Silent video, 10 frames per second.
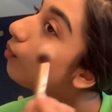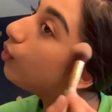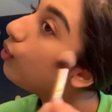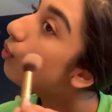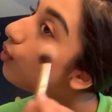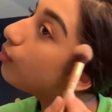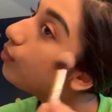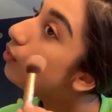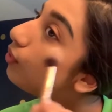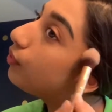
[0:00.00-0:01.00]
You don't want to
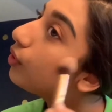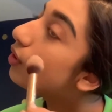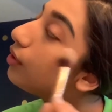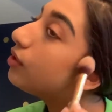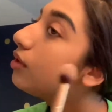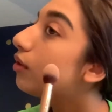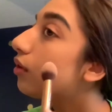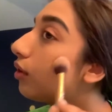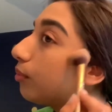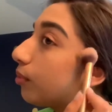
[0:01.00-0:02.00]
move your
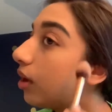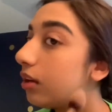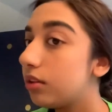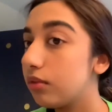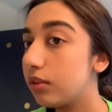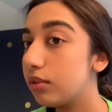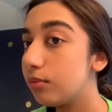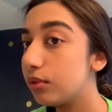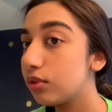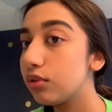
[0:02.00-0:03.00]
concealer and product around too
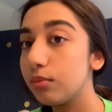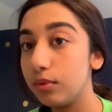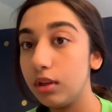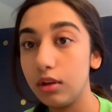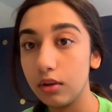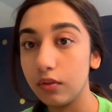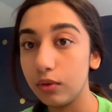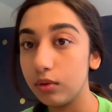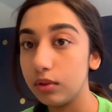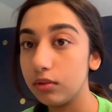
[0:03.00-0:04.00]
much, so be
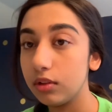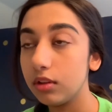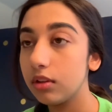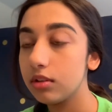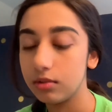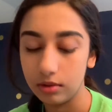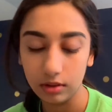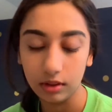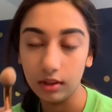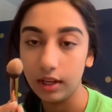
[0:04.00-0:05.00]
careful when doing this.
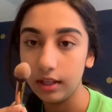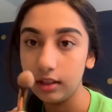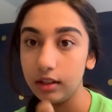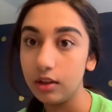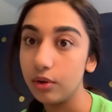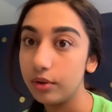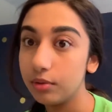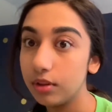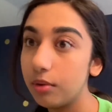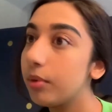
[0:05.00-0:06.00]
Lightly go in
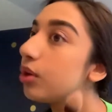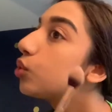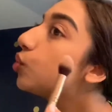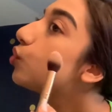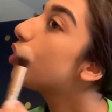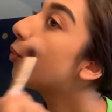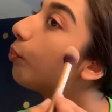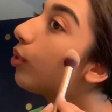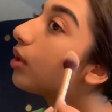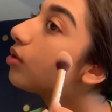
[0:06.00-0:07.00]
with your brush. Do not
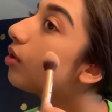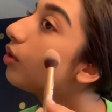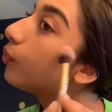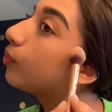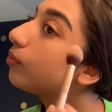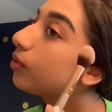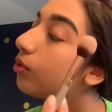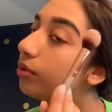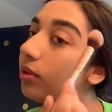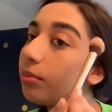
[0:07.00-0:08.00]
press hard.
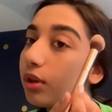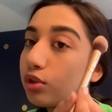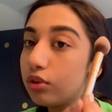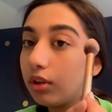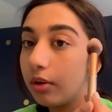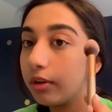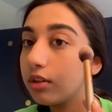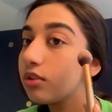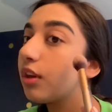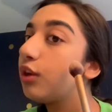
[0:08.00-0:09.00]
Hold your brush lower
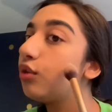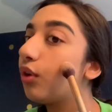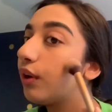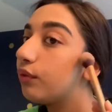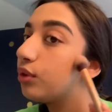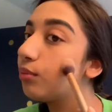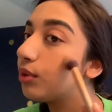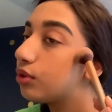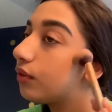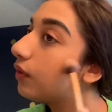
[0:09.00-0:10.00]
so that you don't have too
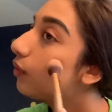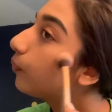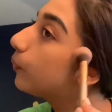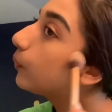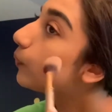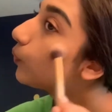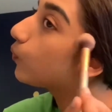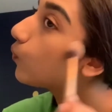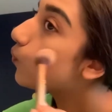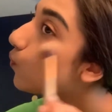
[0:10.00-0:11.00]
much of a
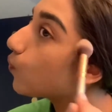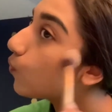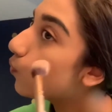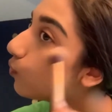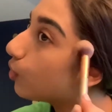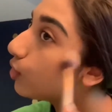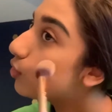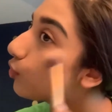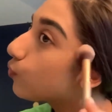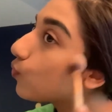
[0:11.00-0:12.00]

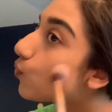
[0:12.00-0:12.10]
pressure.